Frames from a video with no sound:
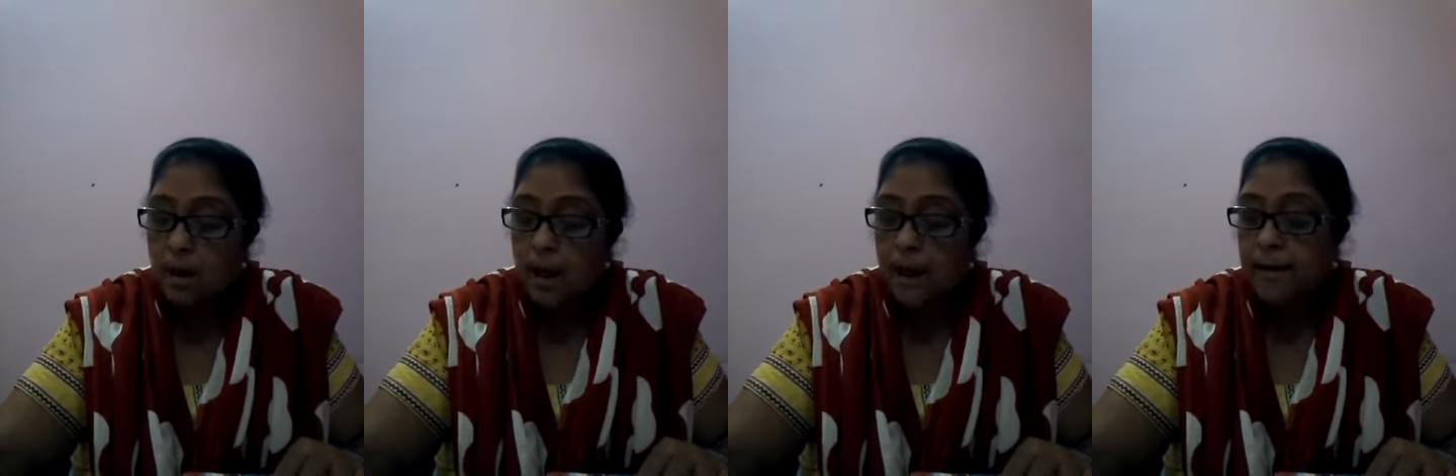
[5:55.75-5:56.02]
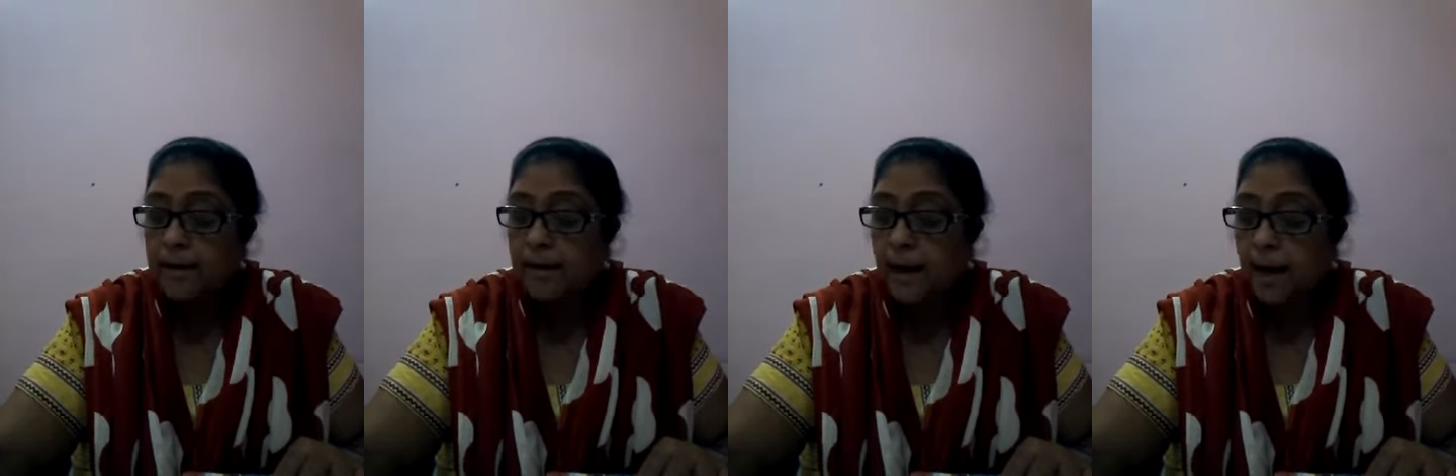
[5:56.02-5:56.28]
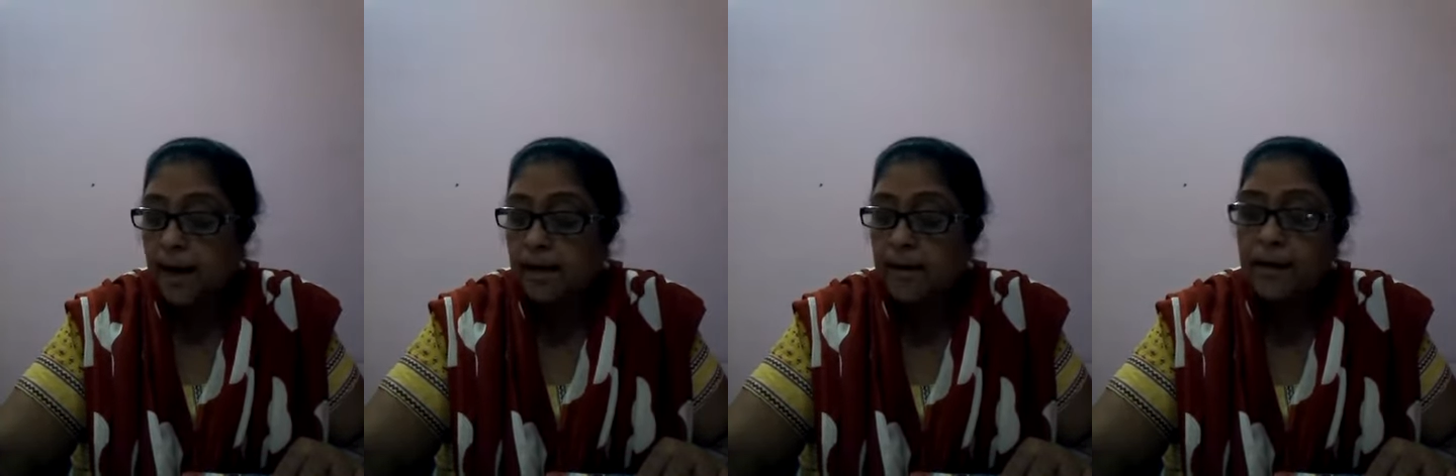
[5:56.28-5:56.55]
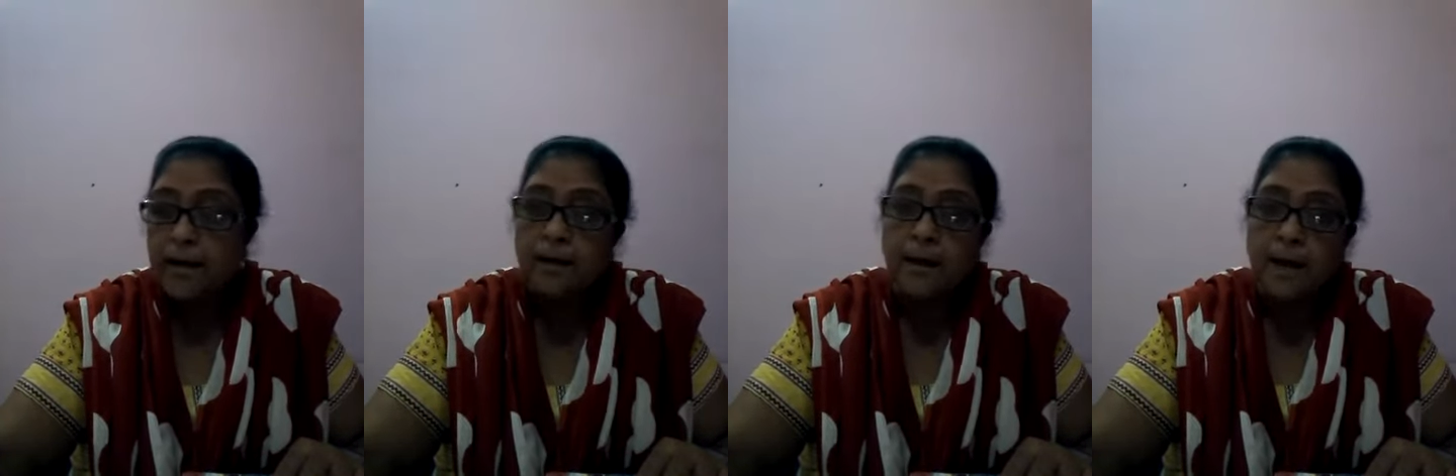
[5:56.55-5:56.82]
and
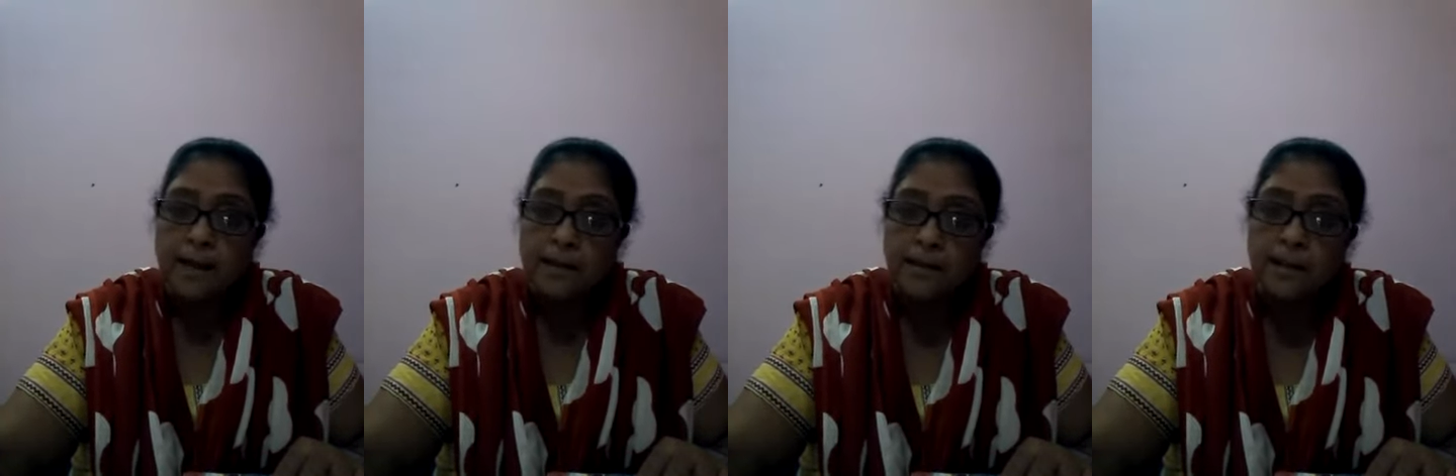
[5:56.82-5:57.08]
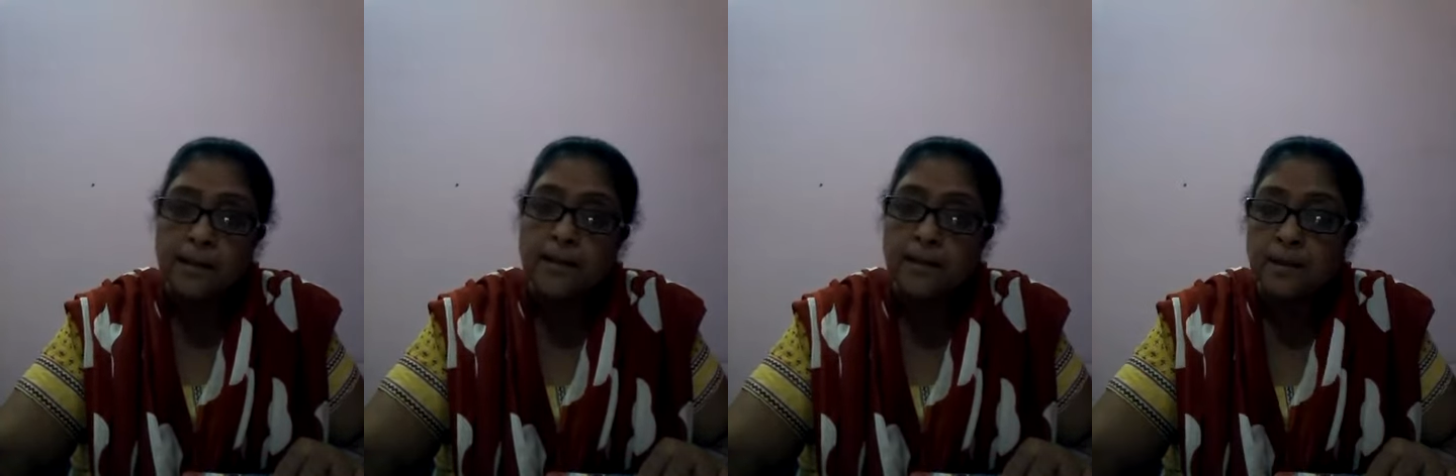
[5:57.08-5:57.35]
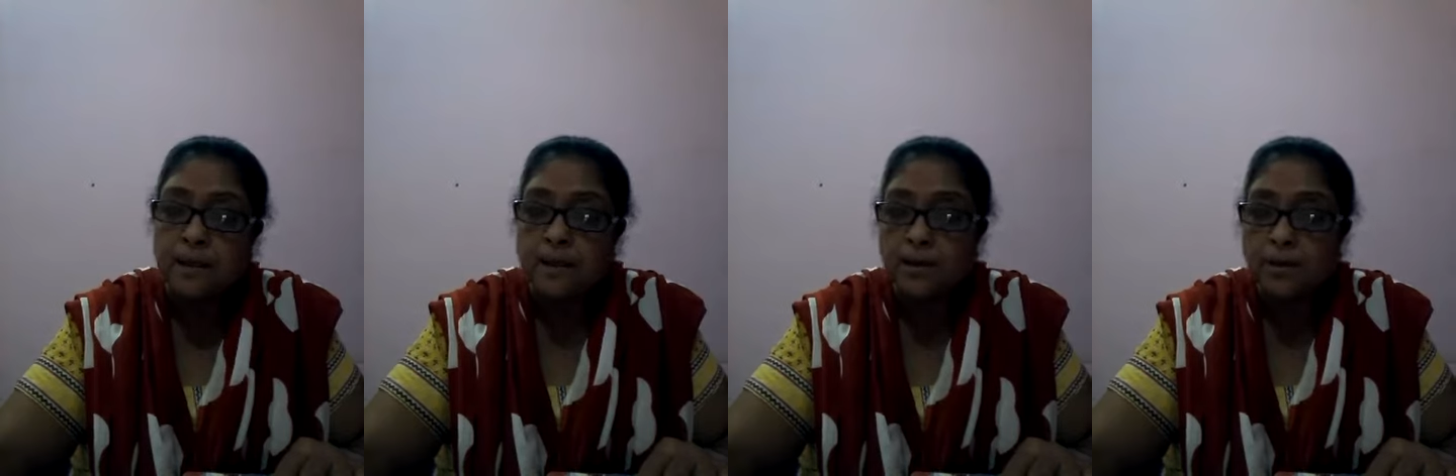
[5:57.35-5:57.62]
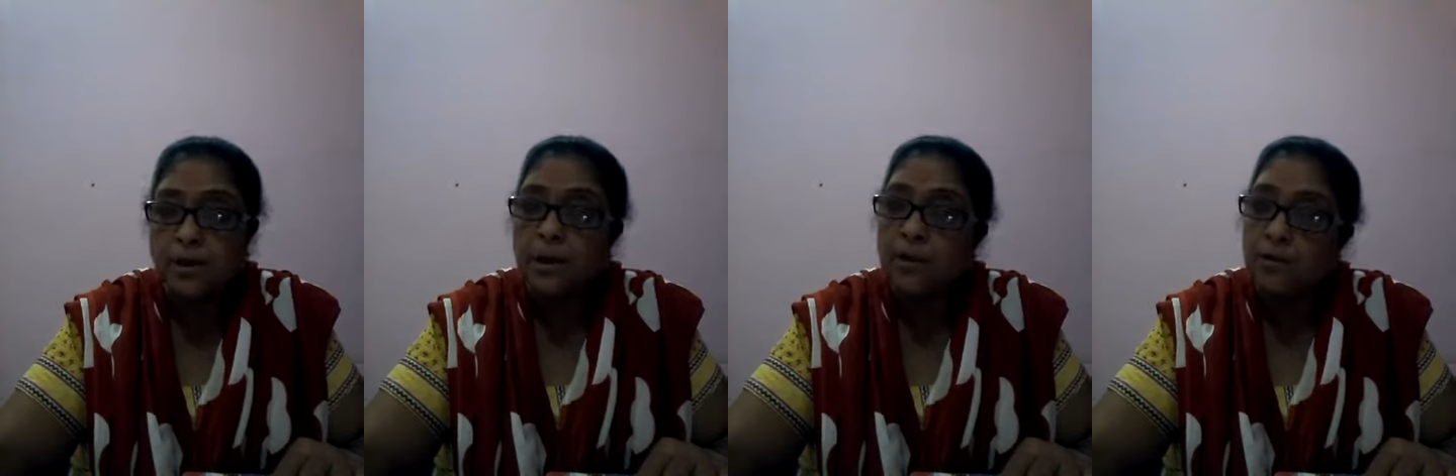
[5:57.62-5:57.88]
died in
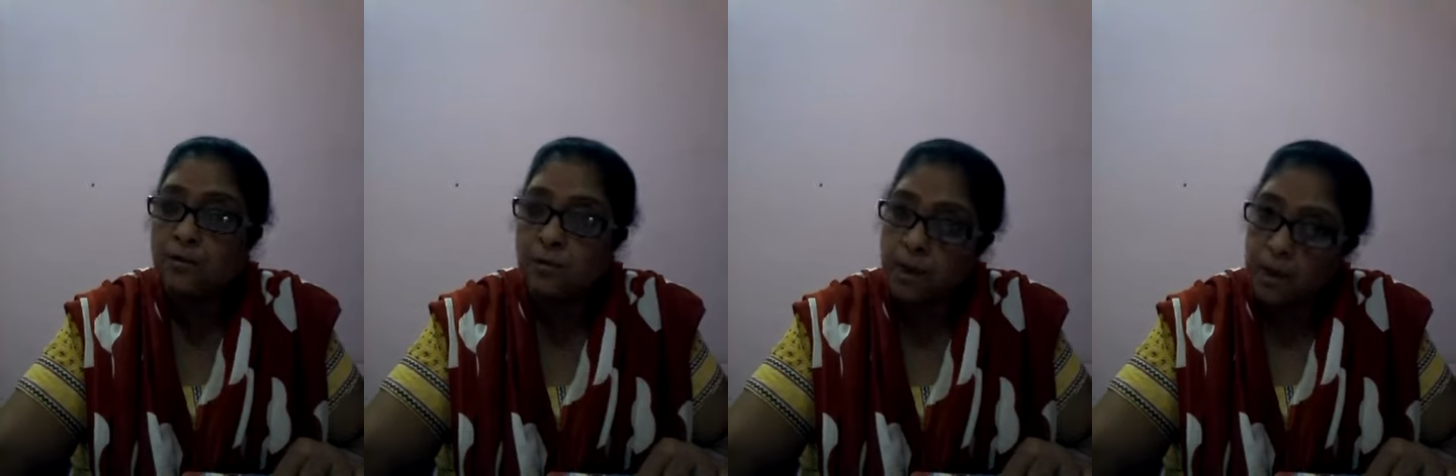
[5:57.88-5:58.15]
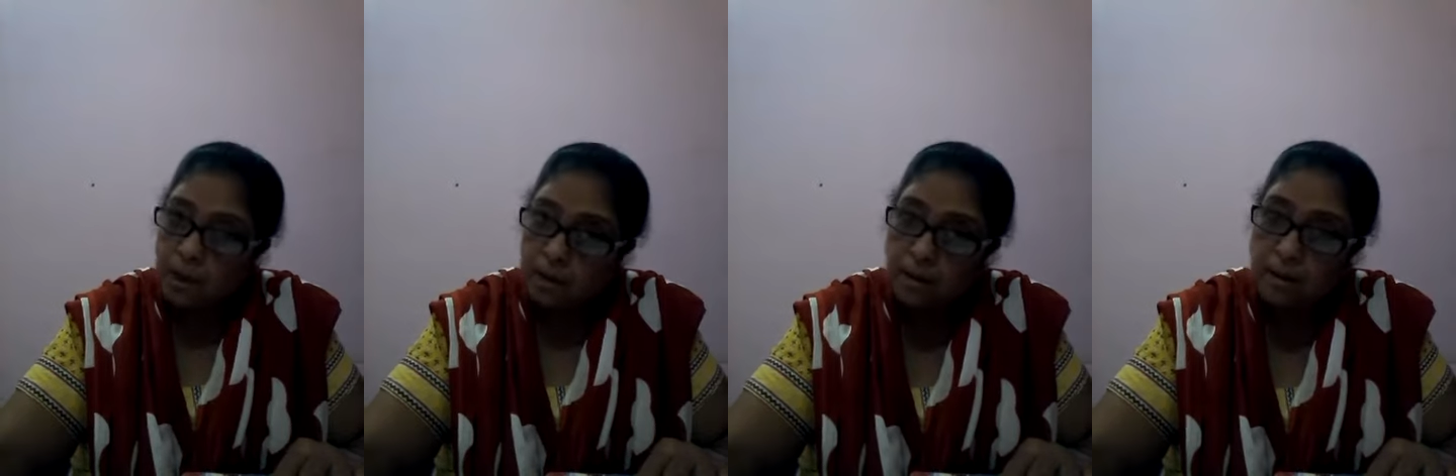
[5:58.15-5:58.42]
1963.